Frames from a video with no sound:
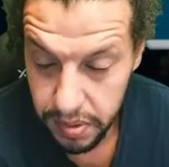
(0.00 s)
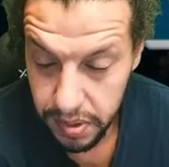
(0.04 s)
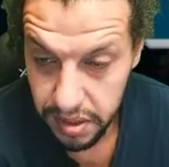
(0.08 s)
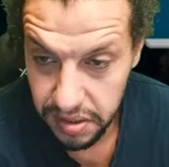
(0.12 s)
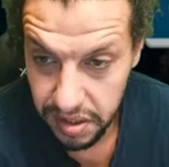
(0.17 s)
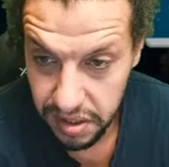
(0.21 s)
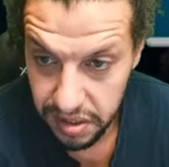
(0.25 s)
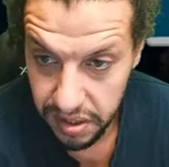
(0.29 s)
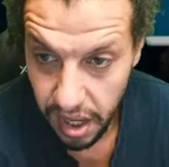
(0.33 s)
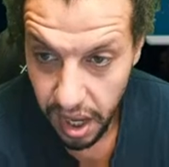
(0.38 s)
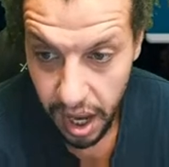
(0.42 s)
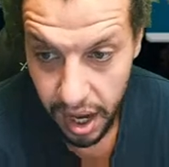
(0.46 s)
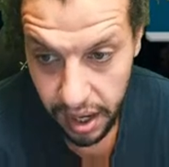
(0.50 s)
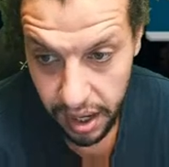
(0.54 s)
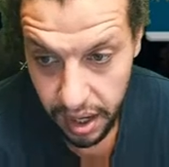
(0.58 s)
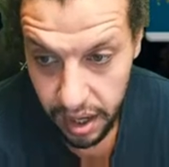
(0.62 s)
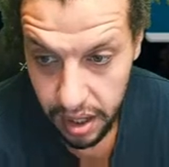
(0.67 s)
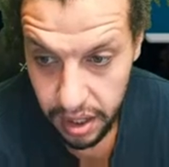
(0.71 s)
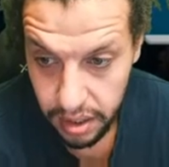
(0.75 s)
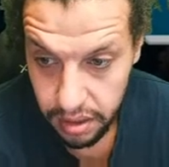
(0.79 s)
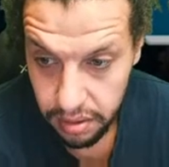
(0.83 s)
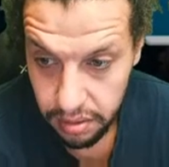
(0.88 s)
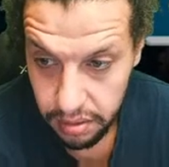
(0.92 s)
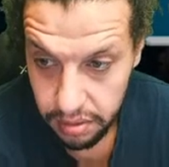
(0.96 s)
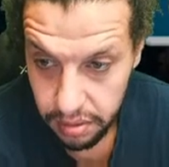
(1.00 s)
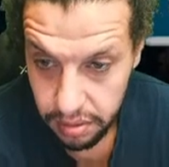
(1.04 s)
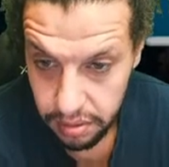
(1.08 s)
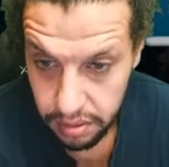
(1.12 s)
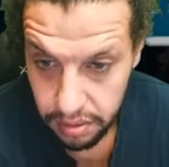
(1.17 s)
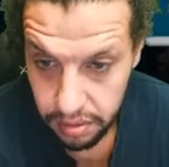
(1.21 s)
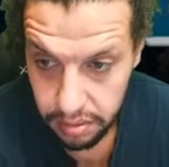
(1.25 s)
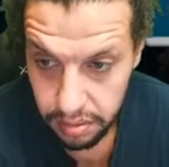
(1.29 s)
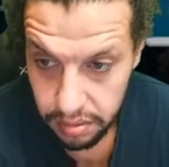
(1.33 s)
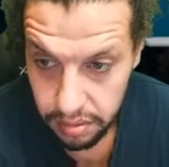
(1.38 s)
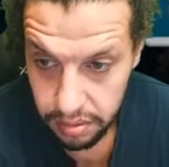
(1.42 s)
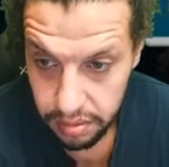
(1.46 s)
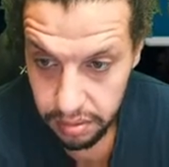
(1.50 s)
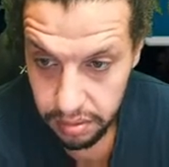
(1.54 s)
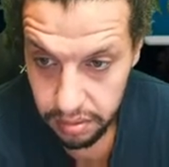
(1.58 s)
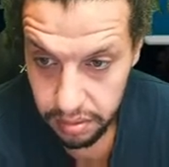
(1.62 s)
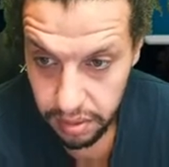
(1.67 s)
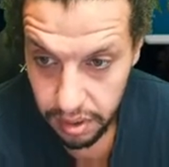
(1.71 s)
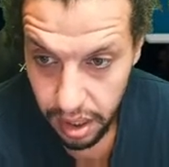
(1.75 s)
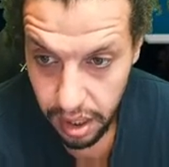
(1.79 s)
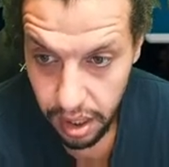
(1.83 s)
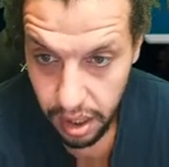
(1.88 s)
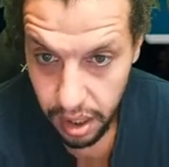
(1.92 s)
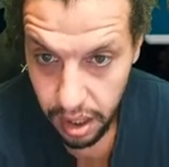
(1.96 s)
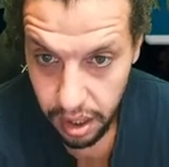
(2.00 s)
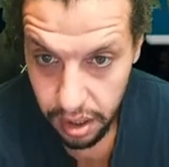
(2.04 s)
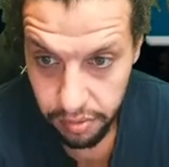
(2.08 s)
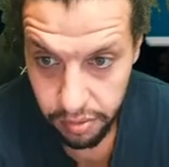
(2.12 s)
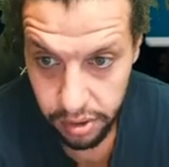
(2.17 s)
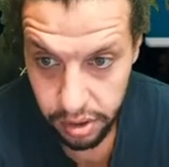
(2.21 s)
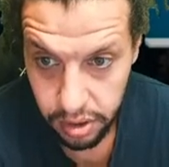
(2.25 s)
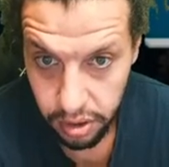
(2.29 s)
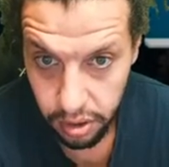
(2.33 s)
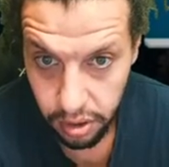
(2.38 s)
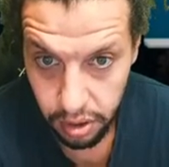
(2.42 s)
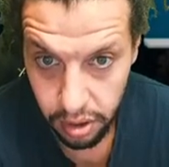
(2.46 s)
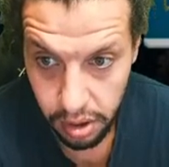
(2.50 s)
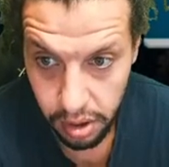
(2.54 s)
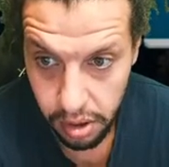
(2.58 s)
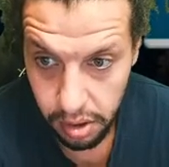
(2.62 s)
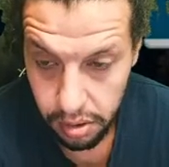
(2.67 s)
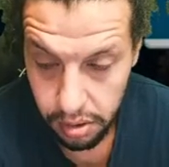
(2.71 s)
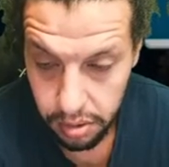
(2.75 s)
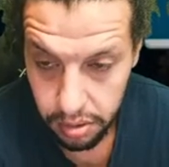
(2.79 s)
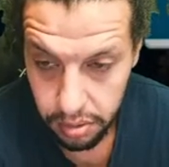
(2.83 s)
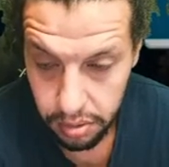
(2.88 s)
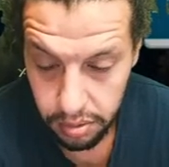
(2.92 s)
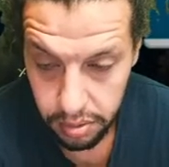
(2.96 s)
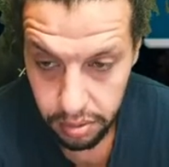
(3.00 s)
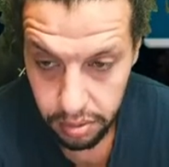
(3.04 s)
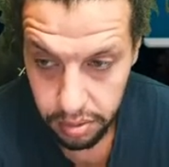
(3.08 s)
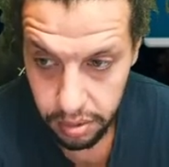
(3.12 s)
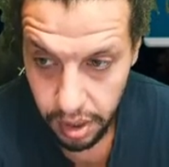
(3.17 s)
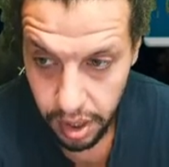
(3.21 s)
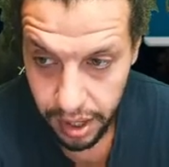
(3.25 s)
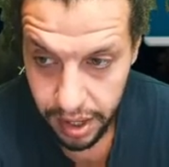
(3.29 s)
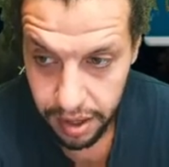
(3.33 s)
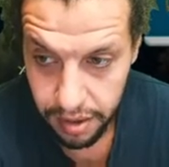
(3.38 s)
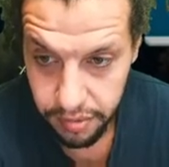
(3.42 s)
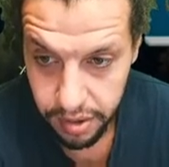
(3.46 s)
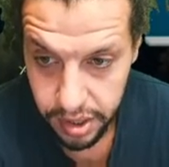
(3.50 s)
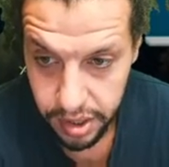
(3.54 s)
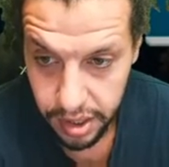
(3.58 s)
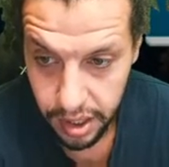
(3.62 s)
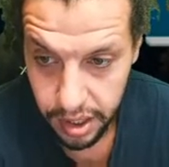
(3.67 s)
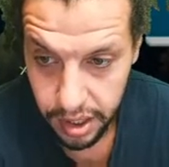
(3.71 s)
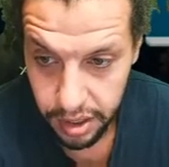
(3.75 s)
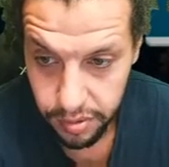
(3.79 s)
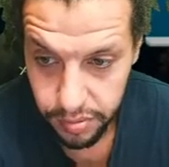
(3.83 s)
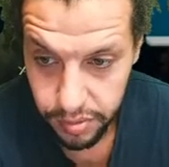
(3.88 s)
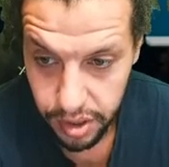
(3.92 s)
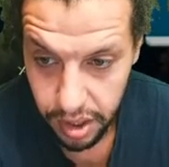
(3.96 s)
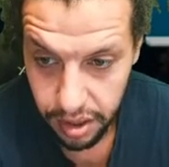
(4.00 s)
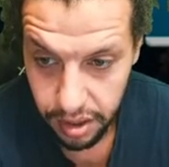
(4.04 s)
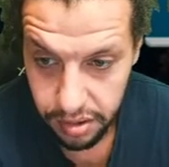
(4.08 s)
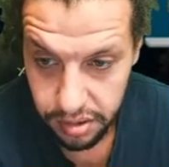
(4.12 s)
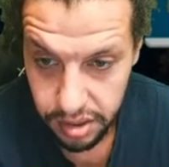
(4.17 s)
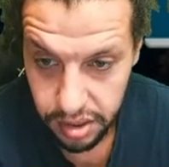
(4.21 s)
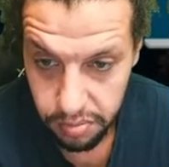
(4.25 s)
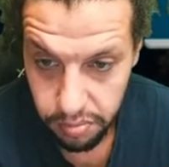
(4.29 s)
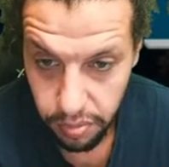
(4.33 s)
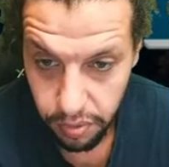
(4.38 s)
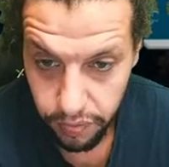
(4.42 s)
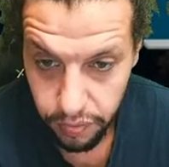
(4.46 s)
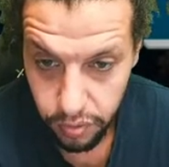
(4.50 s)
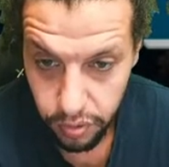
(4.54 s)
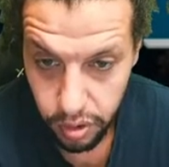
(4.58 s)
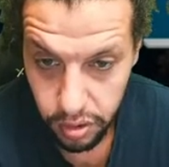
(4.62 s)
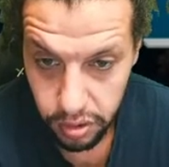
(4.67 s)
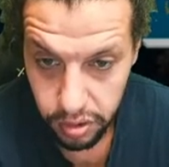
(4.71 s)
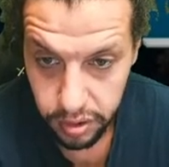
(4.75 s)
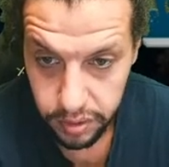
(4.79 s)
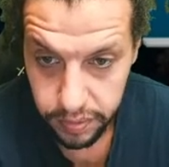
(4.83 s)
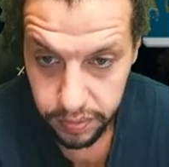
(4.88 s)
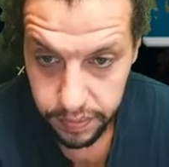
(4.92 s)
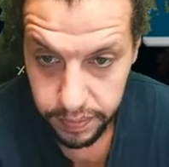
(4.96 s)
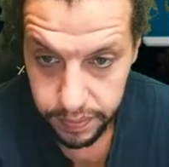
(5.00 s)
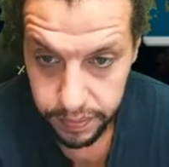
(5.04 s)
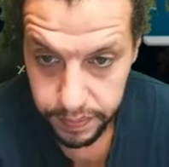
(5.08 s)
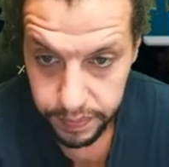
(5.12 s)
maybe this is akan i really don't know i can't read the names like i see before